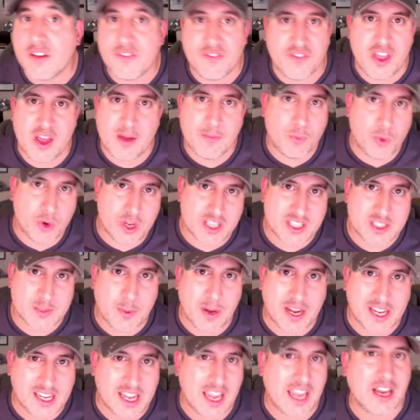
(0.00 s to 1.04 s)
of them wins
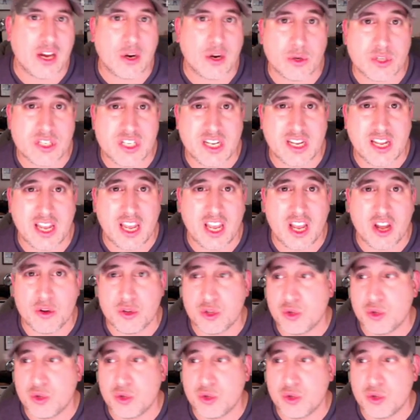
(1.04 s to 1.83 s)
by K O or T K O,